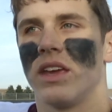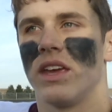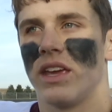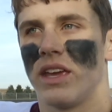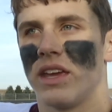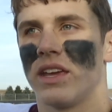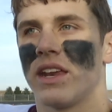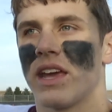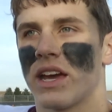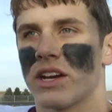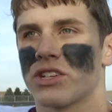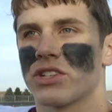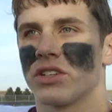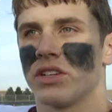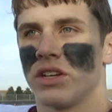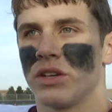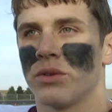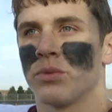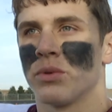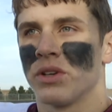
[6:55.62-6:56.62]
It, it,
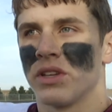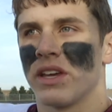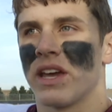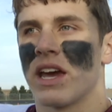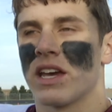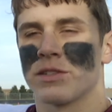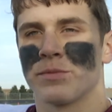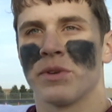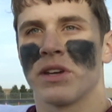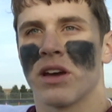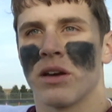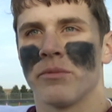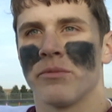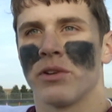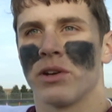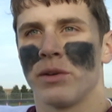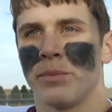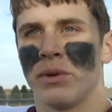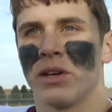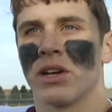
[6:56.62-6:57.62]
actually, it really has become
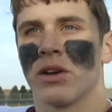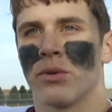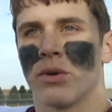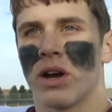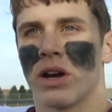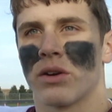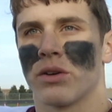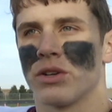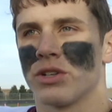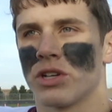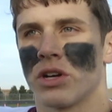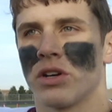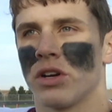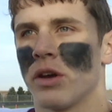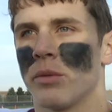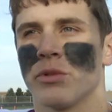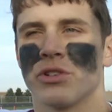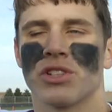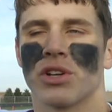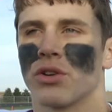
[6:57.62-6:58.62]
very big at Rockridge. Our
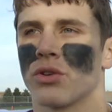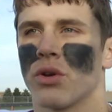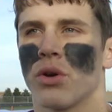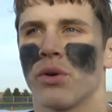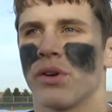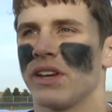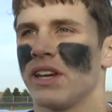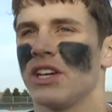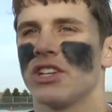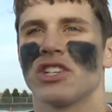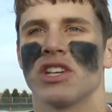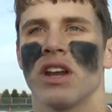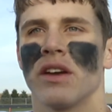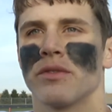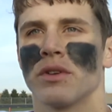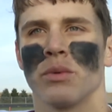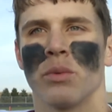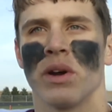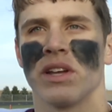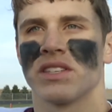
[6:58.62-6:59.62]
numbers are growing each and
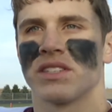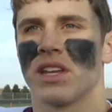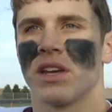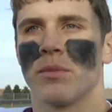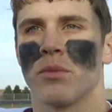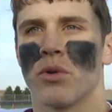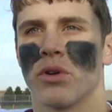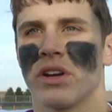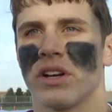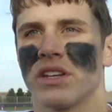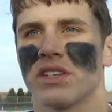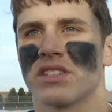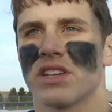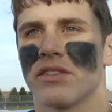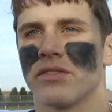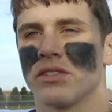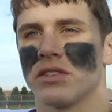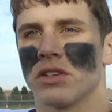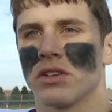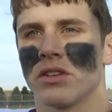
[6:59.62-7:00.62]
every Wednesday morning at
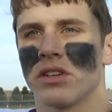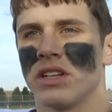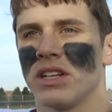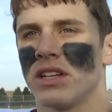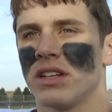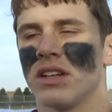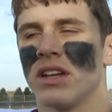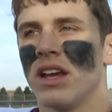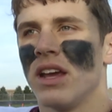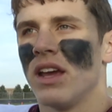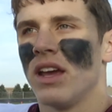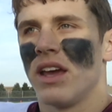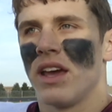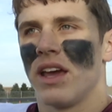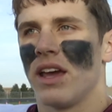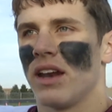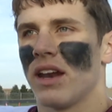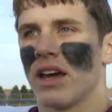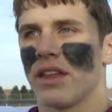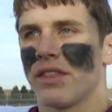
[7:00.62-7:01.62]
7:30, and and I